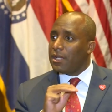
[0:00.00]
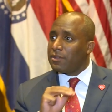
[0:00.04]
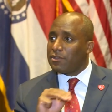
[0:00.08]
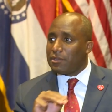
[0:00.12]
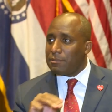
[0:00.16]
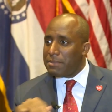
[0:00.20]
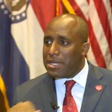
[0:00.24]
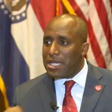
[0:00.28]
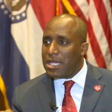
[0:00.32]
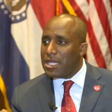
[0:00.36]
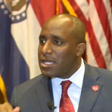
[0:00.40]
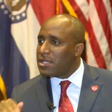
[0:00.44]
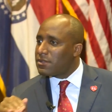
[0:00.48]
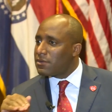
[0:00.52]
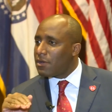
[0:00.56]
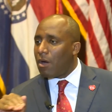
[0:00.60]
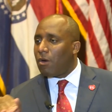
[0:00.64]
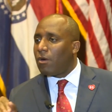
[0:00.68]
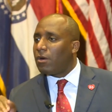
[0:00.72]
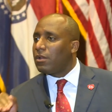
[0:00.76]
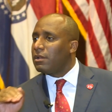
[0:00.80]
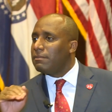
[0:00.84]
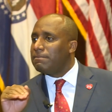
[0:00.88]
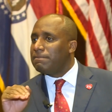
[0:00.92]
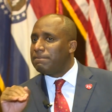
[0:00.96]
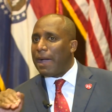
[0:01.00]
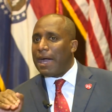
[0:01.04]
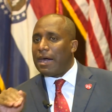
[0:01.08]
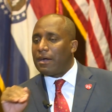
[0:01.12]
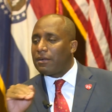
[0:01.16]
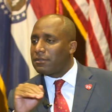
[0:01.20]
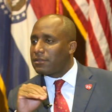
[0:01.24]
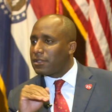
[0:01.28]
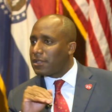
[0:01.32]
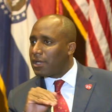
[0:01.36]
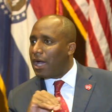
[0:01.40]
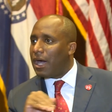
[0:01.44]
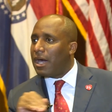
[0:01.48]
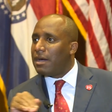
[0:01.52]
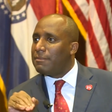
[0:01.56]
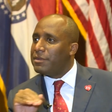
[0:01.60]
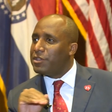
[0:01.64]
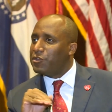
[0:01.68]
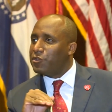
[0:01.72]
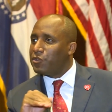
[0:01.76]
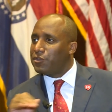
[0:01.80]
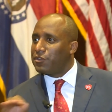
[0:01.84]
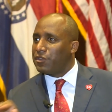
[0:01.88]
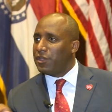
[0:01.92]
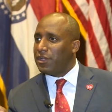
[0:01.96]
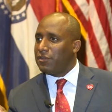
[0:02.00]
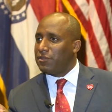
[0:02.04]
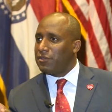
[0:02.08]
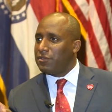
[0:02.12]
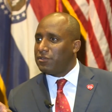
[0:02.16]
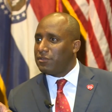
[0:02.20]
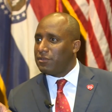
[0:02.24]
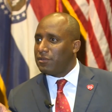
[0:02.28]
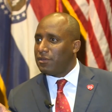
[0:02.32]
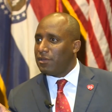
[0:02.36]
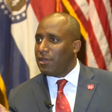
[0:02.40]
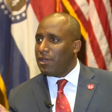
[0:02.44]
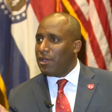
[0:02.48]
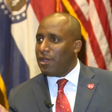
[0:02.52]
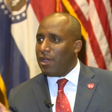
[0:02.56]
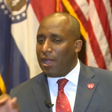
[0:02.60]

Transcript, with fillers: To me, it's all about common sense.